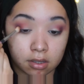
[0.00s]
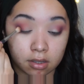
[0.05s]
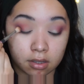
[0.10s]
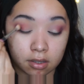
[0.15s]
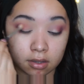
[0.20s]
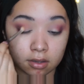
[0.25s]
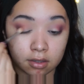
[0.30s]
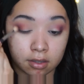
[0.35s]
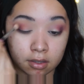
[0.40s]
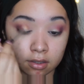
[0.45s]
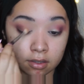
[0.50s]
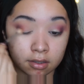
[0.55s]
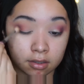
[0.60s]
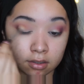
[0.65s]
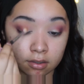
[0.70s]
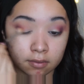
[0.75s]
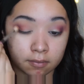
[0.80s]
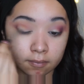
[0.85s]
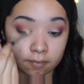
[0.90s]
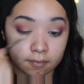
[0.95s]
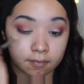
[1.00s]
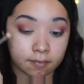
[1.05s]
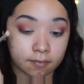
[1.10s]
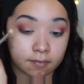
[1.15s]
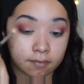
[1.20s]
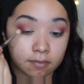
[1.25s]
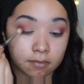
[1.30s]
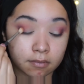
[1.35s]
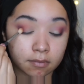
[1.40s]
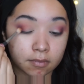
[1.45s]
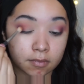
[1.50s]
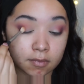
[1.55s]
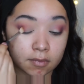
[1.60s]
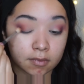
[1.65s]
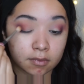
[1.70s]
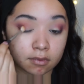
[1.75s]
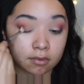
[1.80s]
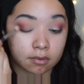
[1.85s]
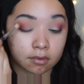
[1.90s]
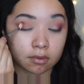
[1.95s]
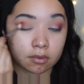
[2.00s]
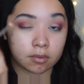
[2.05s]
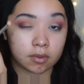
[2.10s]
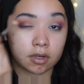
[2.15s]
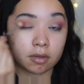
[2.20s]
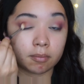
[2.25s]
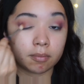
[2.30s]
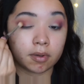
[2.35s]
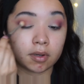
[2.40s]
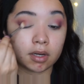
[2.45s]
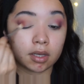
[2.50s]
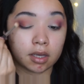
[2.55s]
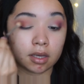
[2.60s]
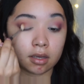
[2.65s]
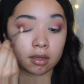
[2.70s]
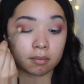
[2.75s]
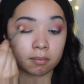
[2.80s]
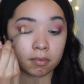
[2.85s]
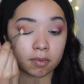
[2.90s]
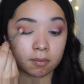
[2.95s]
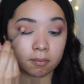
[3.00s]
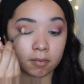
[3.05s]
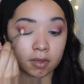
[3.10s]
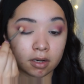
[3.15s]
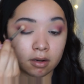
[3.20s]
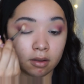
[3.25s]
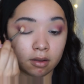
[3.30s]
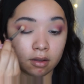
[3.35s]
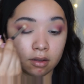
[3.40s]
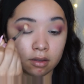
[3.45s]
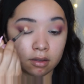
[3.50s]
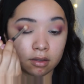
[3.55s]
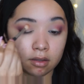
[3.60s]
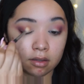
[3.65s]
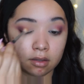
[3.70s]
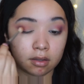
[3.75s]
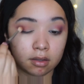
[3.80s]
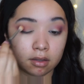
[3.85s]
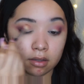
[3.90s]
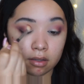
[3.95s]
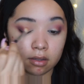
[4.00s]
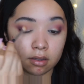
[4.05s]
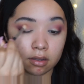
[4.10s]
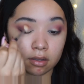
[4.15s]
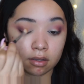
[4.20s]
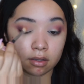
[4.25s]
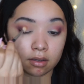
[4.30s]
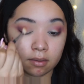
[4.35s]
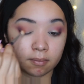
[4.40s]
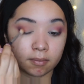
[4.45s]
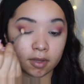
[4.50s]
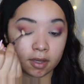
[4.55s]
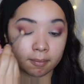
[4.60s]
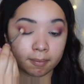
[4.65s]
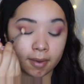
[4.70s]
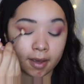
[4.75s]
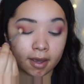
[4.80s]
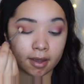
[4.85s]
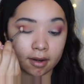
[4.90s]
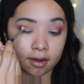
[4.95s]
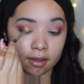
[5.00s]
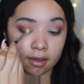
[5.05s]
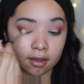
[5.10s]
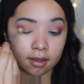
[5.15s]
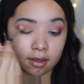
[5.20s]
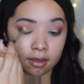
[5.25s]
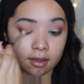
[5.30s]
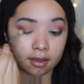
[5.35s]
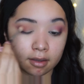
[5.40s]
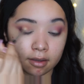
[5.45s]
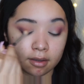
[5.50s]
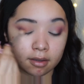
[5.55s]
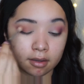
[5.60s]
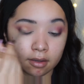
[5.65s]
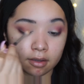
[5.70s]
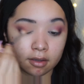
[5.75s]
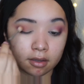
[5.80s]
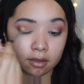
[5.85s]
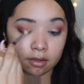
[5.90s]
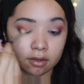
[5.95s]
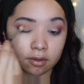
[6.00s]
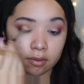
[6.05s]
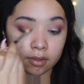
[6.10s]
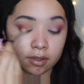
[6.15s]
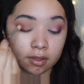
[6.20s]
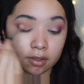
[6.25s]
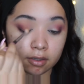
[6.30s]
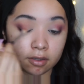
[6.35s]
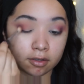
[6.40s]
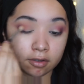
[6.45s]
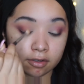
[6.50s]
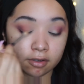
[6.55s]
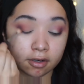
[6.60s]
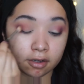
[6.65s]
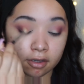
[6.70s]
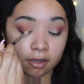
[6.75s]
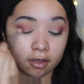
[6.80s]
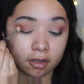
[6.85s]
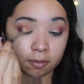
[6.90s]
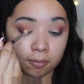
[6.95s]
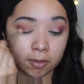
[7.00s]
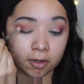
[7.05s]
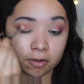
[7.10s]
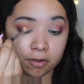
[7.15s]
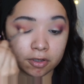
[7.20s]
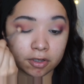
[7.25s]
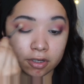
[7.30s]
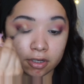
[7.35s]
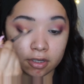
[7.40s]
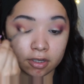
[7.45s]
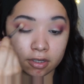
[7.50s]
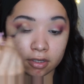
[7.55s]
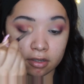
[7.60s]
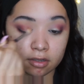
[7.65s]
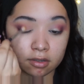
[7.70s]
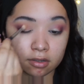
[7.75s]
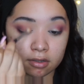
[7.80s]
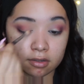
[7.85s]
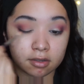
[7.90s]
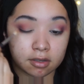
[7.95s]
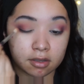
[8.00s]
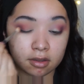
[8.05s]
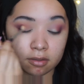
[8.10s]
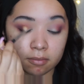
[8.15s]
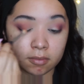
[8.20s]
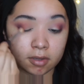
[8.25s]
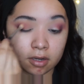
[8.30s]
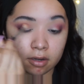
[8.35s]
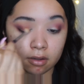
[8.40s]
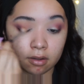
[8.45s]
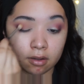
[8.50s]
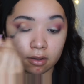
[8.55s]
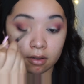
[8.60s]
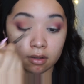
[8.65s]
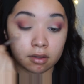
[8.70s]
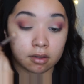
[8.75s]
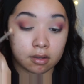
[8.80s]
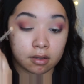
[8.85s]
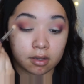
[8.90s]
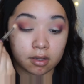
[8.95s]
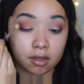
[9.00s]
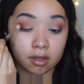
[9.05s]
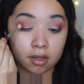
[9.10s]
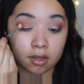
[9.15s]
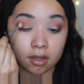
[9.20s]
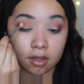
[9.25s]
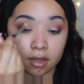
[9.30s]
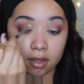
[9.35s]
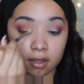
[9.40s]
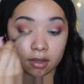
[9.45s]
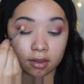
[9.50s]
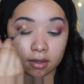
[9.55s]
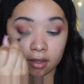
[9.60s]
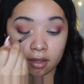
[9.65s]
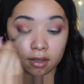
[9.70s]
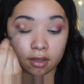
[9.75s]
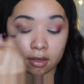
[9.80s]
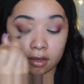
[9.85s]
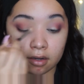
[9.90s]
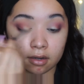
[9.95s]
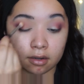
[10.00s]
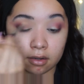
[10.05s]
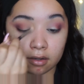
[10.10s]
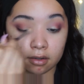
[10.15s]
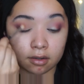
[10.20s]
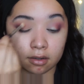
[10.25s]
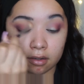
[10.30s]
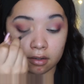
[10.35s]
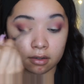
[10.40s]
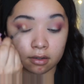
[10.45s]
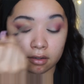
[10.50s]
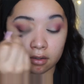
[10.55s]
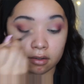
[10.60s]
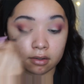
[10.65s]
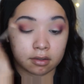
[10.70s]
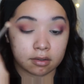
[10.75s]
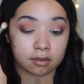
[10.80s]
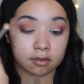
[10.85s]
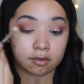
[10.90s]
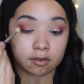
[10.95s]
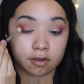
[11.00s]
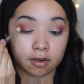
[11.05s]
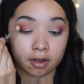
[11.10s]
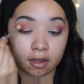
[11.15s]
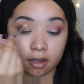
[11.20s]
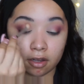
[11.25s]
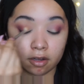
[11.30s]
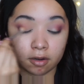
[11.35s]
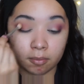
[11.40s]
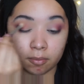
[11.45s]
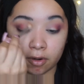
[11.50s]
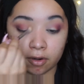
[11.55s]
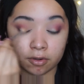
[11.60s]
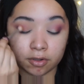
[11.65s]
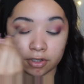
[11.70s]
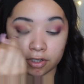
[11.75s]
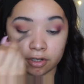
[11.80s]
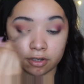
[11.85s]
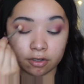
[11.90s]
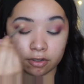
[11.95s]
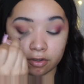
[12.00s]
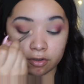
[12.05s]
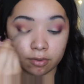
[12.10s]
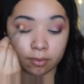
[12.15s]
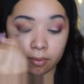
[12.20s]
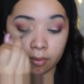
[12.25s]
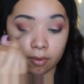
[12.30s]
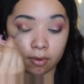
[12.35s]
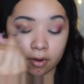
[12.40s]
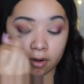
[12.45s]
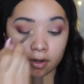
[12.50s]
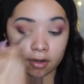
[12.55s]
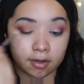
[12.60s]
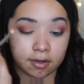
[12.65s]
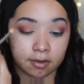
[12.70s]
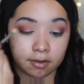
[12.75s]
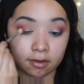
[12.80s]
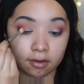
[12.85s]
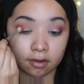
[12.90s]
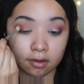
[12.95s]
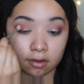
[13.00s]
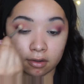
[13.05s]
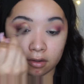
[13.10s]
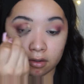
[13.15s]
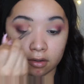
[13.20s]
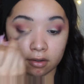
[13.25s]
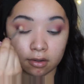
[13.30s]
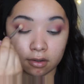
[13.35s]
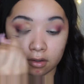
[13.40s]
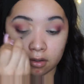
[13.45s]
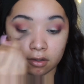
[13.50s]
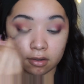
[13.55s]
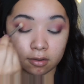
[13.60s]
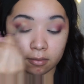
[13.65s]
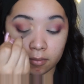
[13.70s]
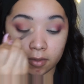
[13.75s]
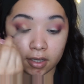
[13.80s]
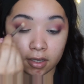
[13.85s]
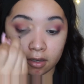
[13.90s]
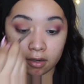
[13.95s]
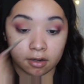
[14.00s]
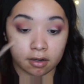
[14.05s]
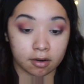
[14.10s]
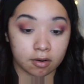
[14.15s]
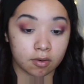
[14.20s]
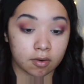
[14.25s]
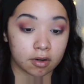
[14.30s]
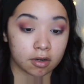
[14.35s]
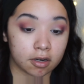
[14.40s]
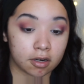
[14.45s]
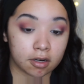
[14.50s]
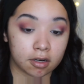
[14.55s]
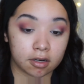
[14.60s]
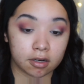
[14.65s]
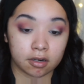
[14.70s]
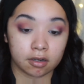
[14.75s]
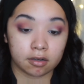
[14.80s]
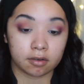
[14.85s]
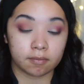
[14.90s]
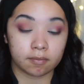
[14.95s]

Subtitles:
And then when I'm putting it in the middle, I'm like patting it, doing little circular motions in the middle, and then circular motions towards my inner corner.